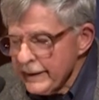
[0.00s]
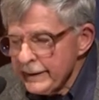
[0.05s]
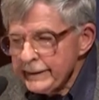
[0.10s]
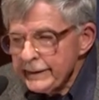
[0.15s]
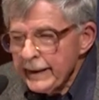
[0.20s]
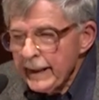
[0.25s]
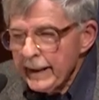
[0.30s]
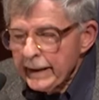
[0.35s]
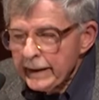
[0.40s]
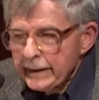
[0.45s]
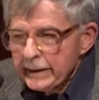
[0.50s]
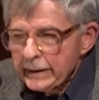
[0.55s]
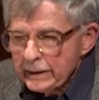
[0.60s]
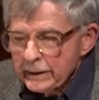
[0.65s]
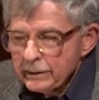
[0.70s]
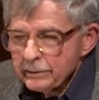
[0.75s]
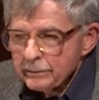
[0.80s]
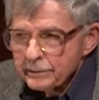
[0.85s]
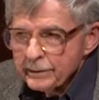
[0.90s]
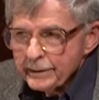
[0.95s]

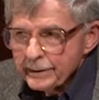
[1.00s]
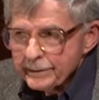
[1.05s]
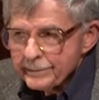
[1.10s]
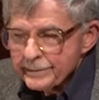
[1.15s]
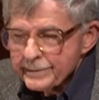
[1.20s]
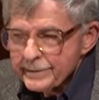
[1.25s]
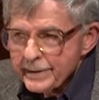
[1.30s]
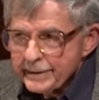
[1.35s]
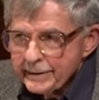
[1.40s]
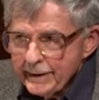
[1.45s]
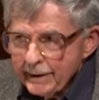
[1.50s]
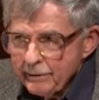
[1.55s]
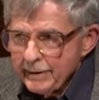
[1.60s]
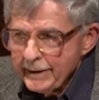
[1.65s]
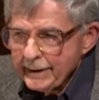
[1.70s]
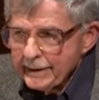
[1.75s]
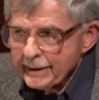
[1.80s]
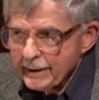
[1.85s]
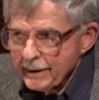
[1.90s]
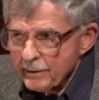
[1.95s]

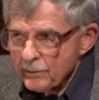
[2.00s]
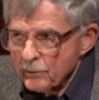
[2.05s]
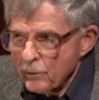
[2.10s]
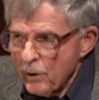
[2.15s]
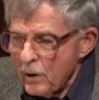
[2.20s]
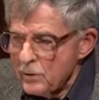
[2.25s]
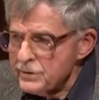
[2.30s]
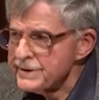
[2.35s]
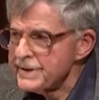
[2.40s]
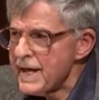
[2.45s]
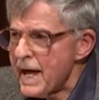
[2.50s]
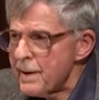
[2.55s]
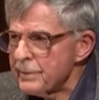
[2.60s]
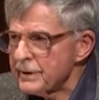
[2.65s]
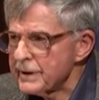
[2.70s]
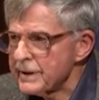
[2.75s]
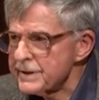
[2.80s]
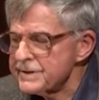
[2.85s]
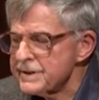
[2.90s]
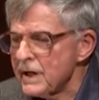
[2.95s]
Tillich quotes that,
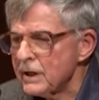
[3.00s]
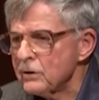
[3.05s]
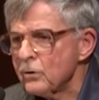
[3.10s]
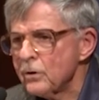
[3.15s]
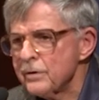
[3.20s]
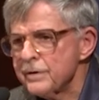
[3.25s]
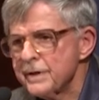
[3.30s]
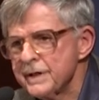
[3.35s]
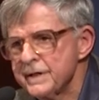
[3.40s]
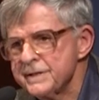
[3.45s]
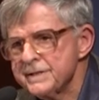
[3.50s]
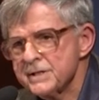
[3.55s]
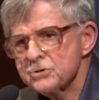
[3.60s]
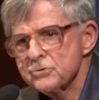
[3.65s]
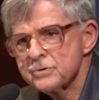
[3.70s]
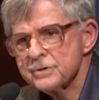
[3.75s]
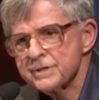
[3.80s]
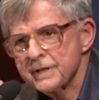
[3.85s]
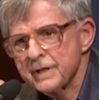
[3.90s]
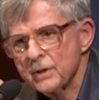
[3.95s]
but it's not all that he's
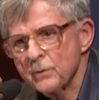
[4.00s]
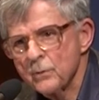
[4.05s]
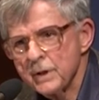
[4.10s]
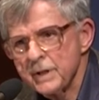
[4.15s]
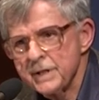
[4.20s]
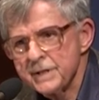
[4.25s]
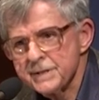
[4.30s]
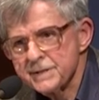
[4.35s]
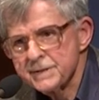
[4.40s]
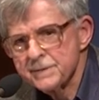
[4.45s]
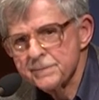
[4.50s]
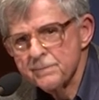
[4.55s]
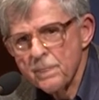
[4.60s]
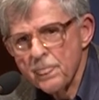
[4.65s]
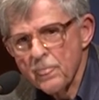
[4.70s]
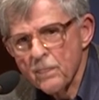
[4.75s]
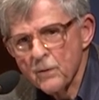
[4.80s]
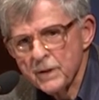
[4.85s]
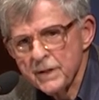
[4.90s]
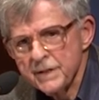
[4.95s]
interested in. What
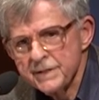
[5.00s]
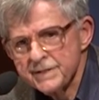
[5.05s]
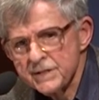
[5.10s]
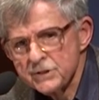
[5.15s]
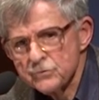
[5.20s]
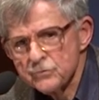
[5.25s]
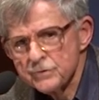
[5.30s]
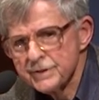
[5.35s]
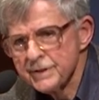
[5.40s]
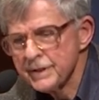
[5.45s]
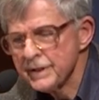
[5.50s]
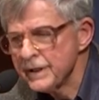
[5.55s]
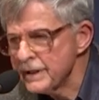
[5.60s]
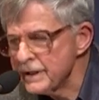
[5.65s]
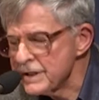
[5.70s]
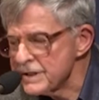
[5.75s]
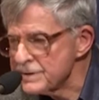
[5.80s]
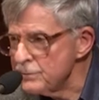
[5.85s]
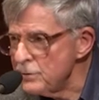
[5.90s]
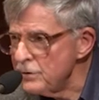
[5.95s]
he's interested
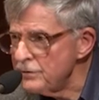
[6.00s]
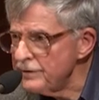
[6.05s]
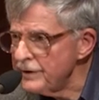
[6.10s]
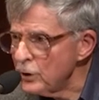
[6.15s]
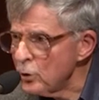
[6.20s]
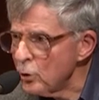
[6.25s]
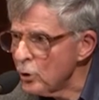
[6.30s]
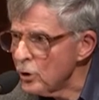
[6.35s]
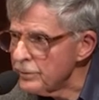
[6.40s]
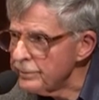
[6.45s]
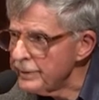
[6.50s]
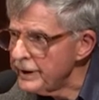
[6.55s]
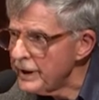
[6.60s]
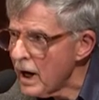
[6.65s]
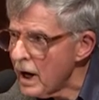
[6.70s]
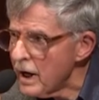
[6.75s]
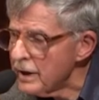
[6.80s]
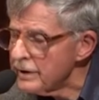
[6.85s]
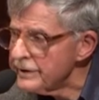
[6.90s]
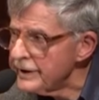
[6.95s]
in is moving on
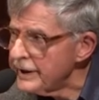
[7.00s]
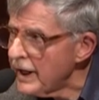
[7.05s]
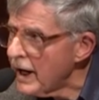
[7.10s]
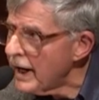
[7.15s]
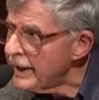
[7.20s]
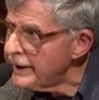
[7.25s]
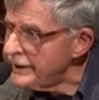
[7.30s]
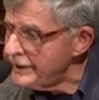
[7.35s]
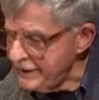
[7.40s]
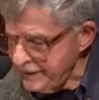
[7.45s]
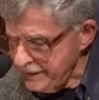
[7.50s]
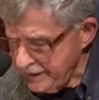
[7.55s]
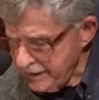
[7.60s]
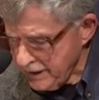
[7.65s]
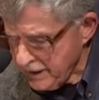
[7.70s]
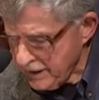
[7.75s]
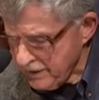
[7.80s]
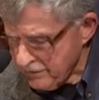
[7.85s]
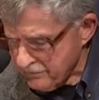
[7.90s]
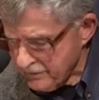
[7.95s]
beyond the
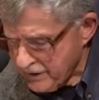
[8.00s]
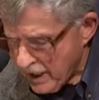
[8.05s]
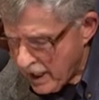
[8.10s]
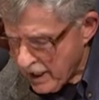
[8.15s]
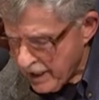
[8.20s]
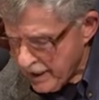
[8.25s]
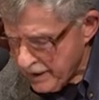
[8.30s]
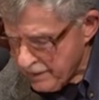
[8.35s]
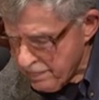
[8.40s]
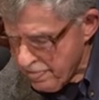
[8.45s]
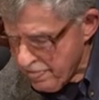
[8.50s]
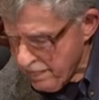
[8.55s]
idea of God